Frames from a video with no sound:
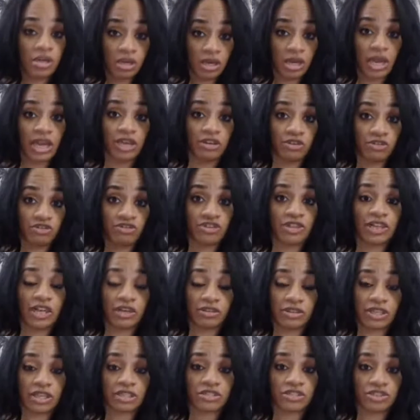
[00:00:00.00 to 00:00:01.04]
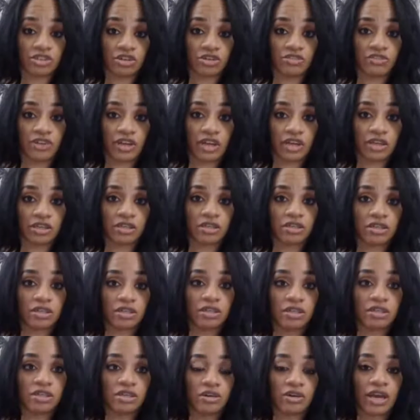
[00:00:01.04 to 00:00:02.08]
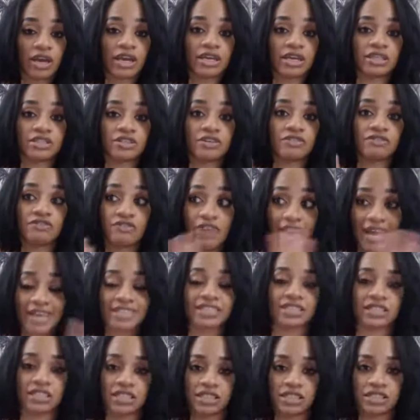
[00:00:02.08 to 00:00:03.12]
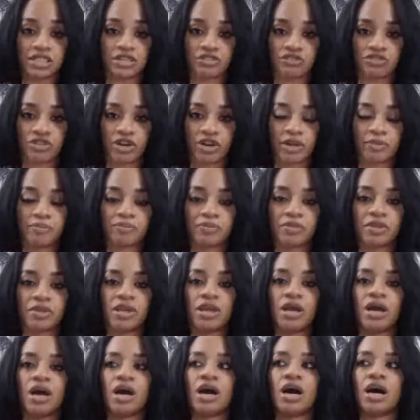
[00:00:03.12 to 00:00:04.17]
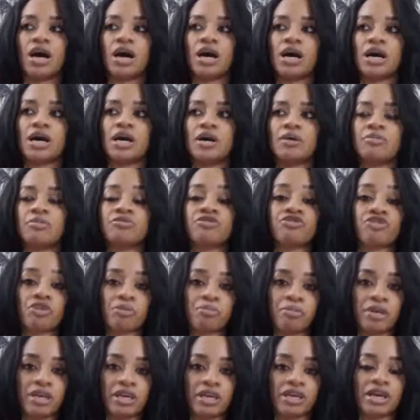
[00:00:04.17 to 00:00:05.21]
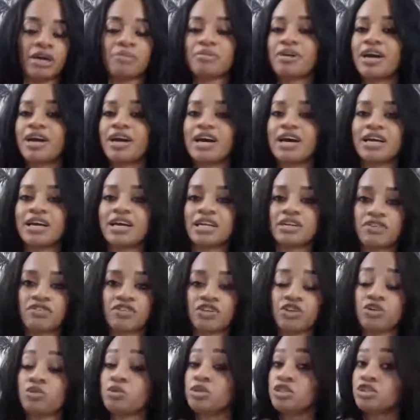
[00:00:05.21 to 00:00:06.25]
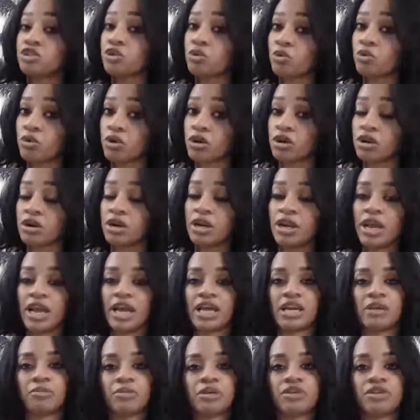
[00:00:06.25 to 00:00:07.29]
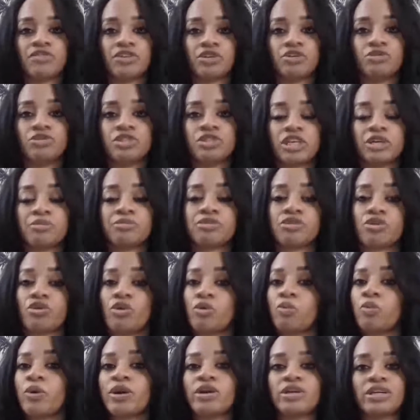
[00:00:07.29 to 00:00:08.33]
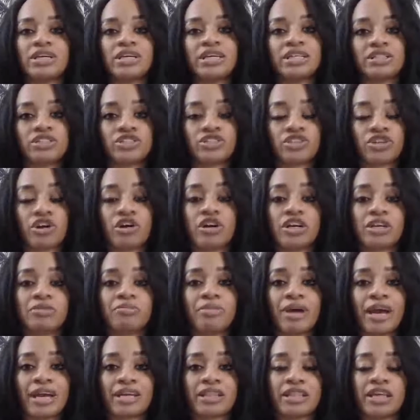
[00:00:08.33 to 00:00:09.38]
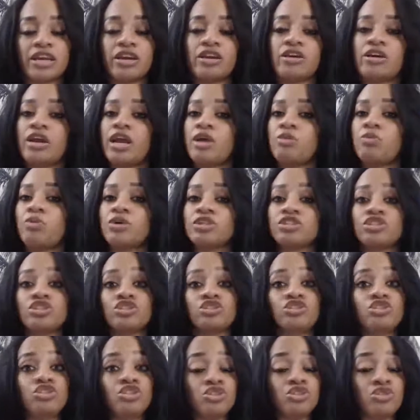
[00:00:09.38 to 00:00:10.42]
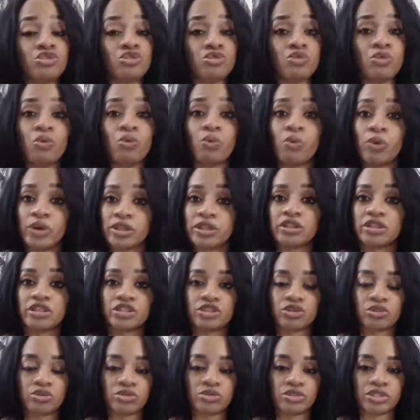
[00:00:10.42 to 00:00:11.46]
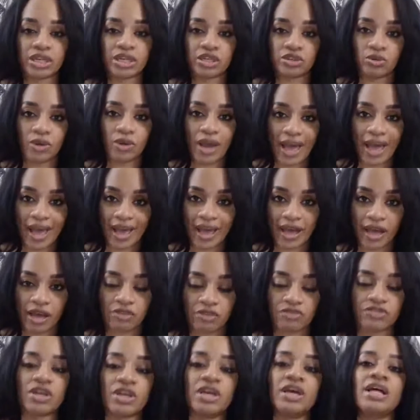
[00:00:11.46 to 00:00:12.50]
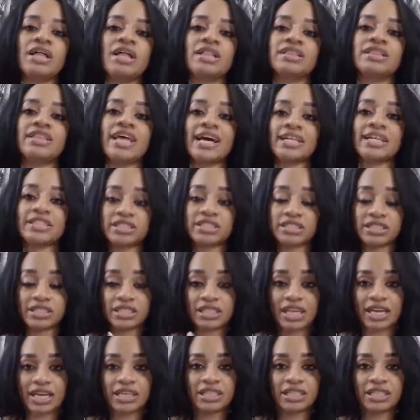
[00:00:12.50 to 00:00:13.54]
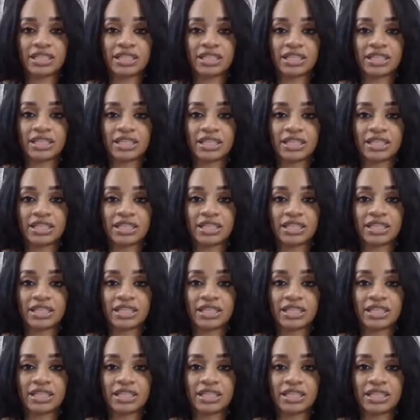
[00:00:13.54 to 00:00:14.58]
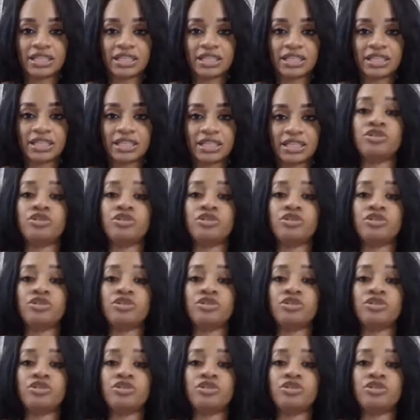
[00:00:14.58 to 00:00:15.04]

and you fill out that survey. Okay, it's vastly different. For me, I'm kind of giving you a tour and I'm giving you tips on where to get started back there and what to do with the tools that you have. That's slightly different from,